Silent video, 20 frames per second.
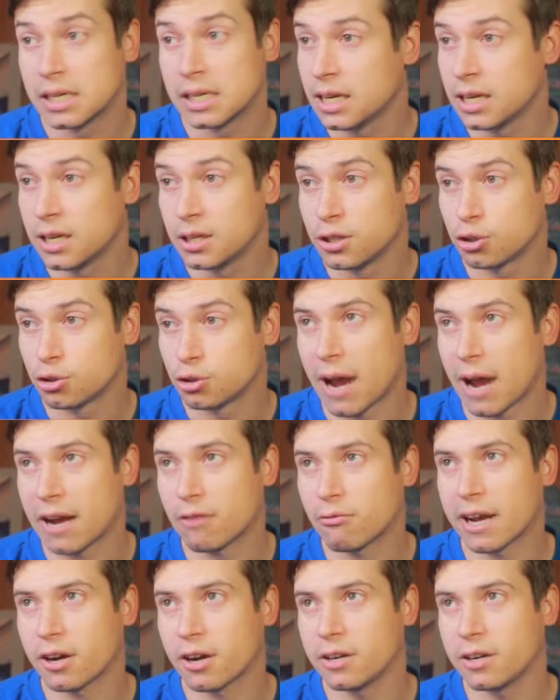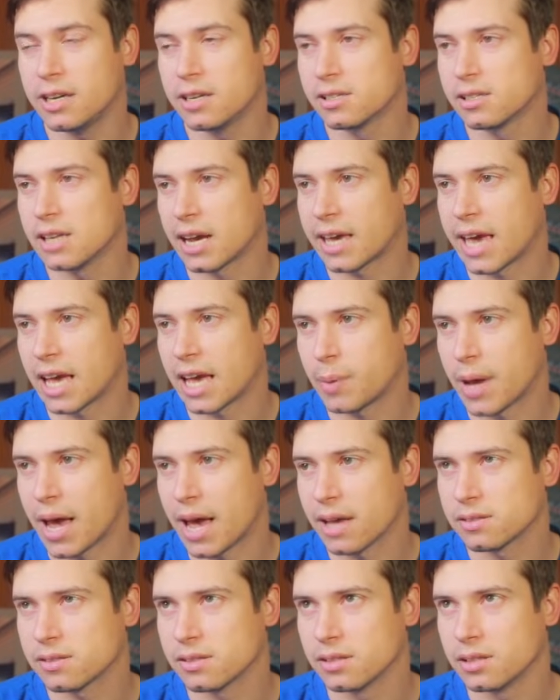track record, he does not catch
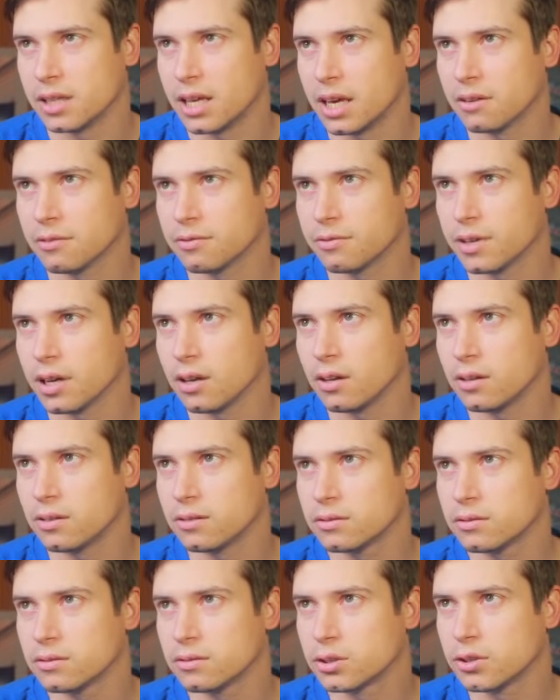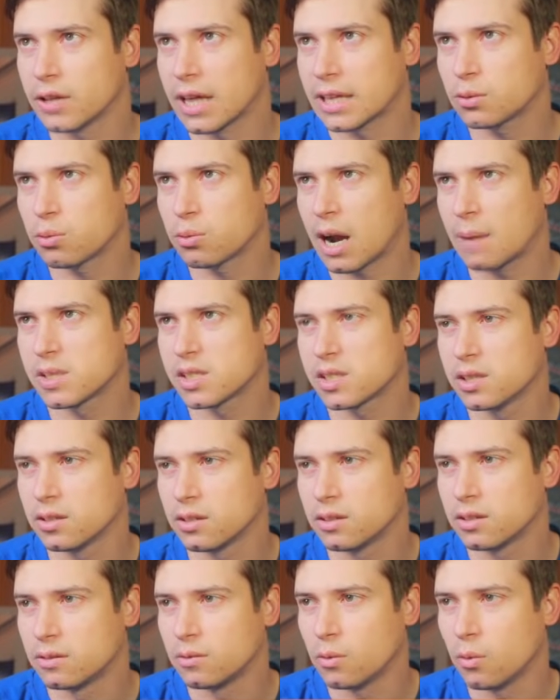passes in the NFL. So that's where I'm
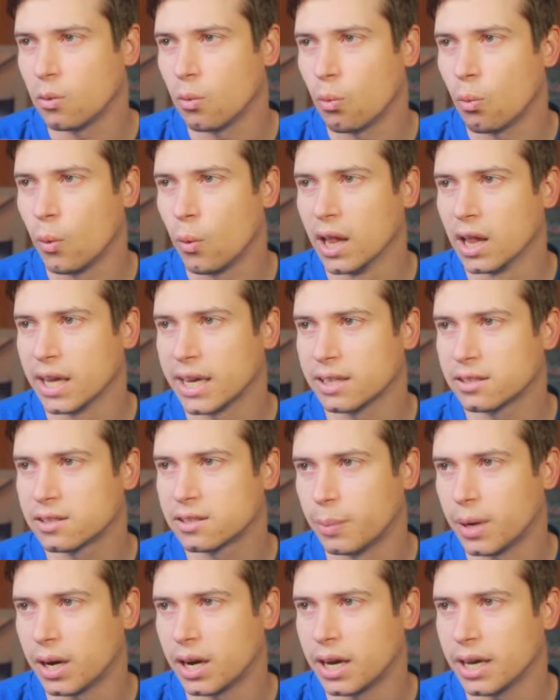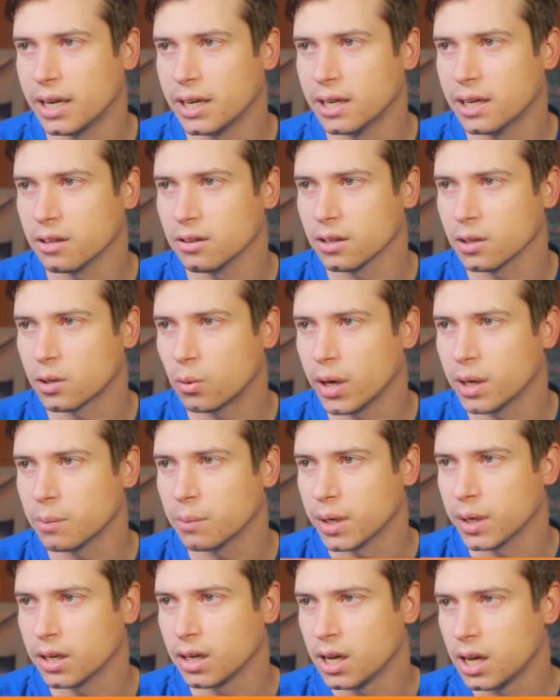still willing to buy in on LeQuint.
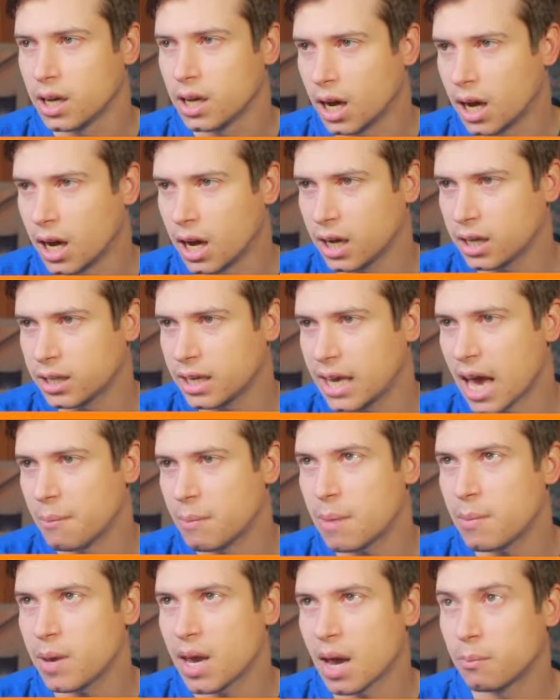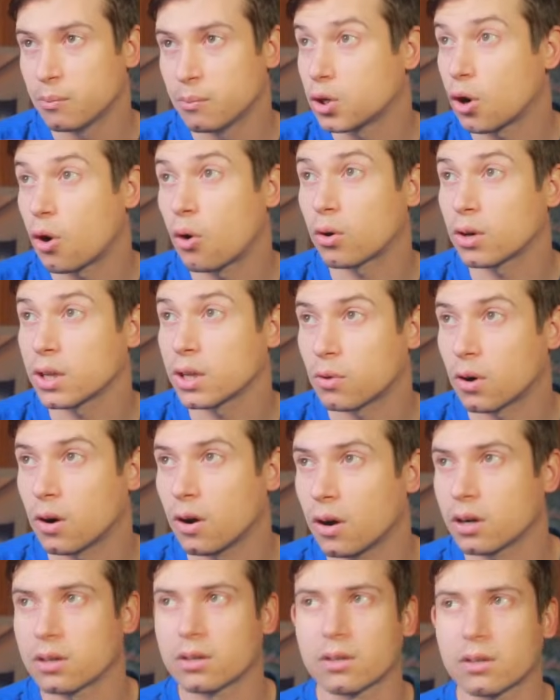But yeah, maybe I'm totally
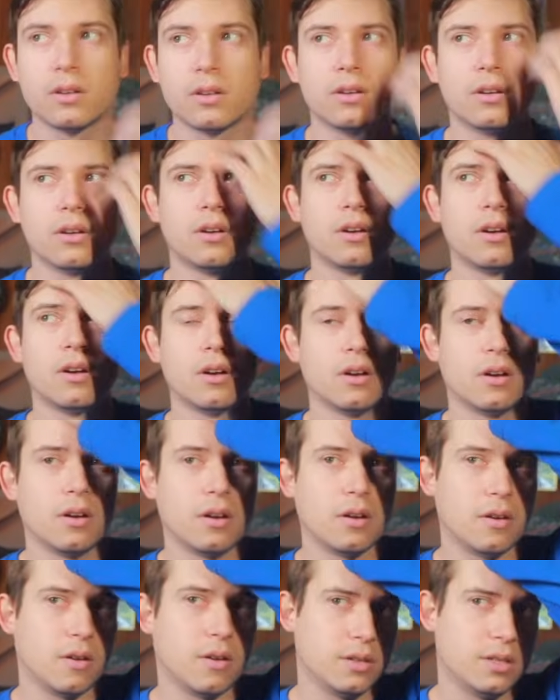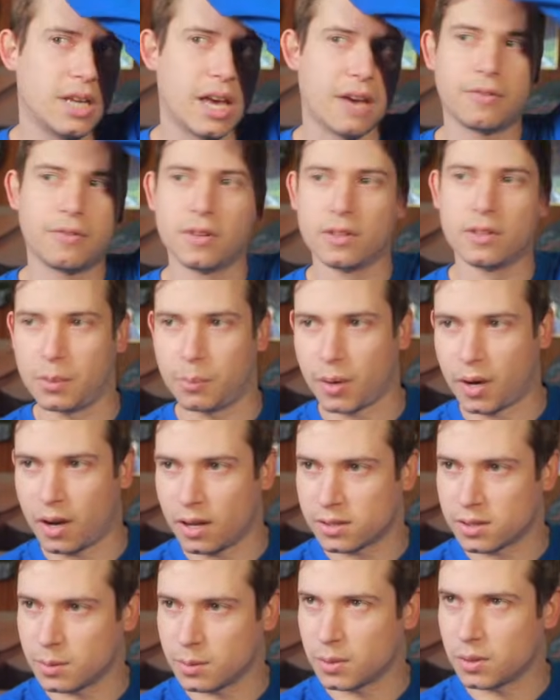wrong. Definitely
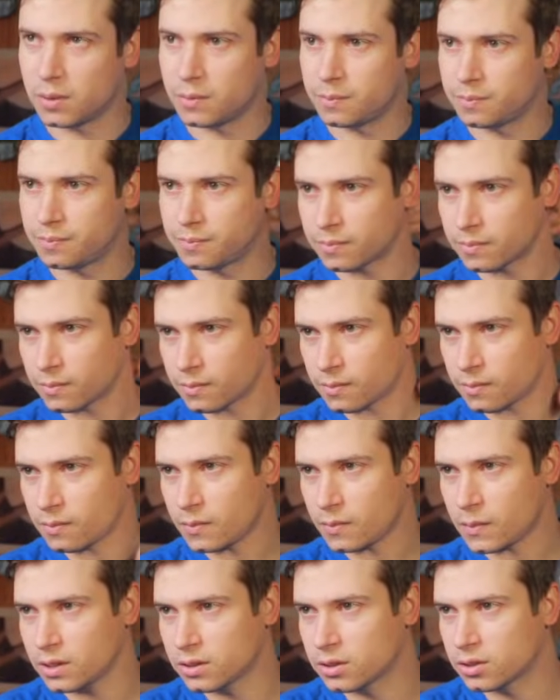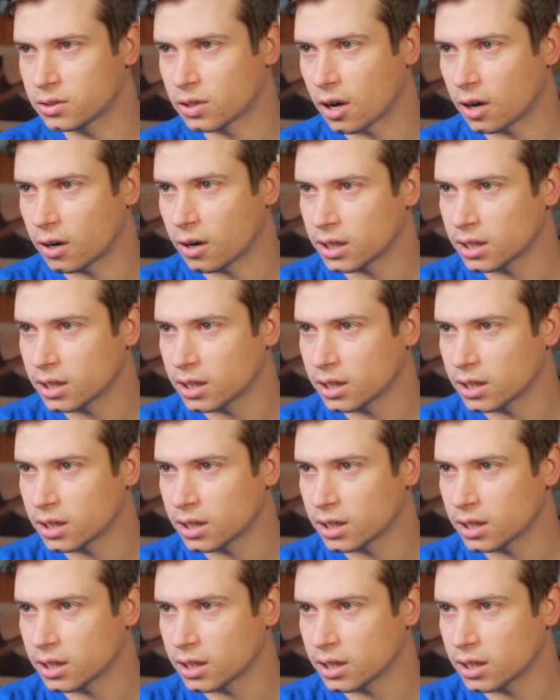possible. Sorry.